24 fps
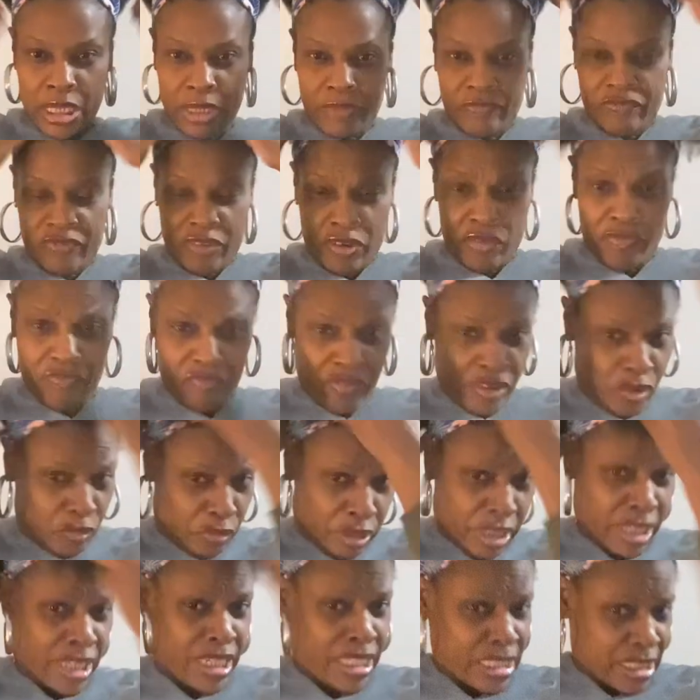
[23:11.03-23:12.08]
Very, very
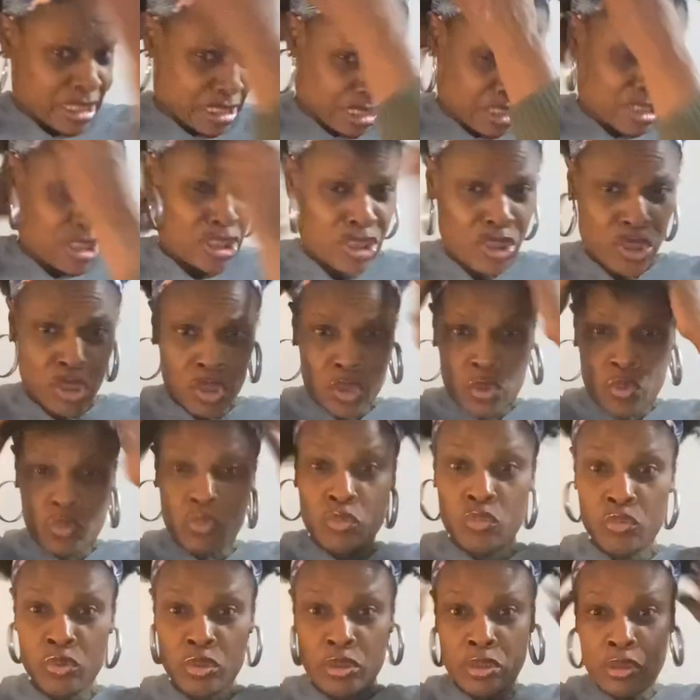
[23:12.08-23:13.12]
easy to do.
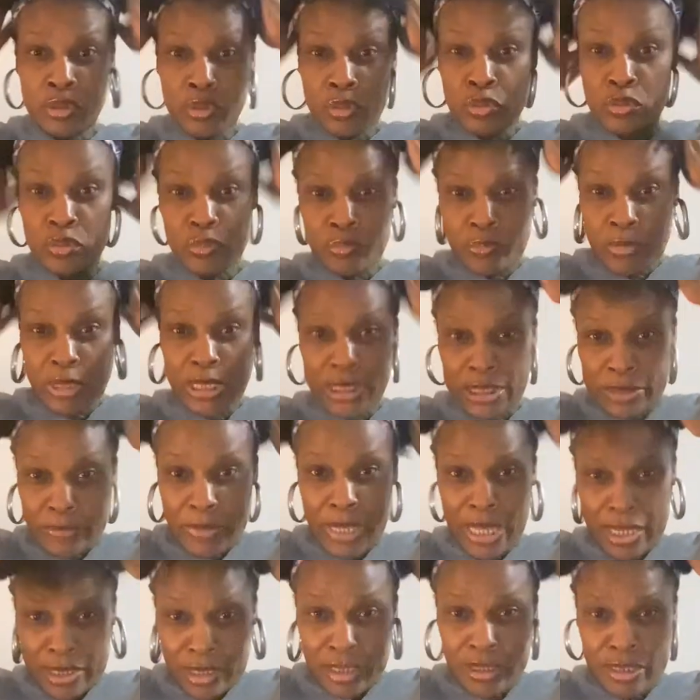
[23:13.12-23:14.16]
Mess it
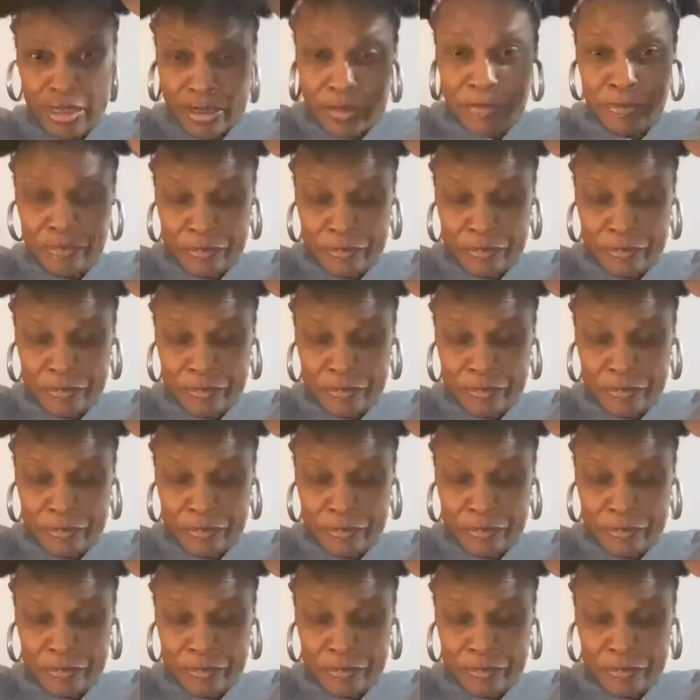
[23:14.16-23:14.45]
back up